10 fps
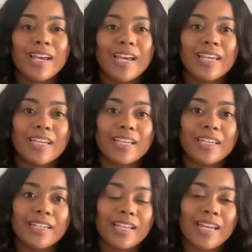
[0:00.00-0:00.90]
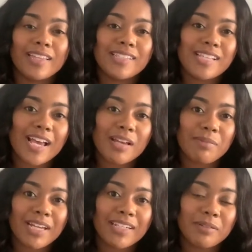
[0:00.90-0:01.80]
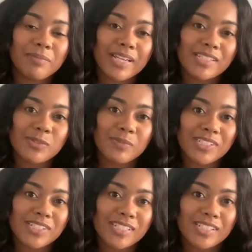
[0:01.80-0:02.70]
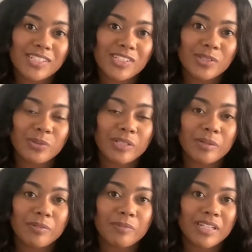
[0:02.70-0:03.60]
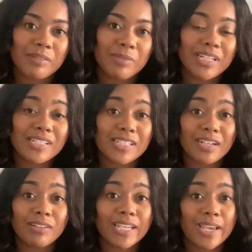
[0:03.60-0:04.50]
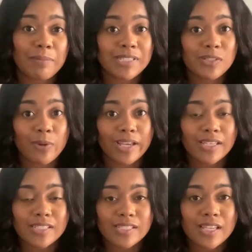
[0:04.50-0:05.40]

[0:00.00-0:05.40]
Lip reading: And at the time, I didn't pay too much attention to it because it only happened twice.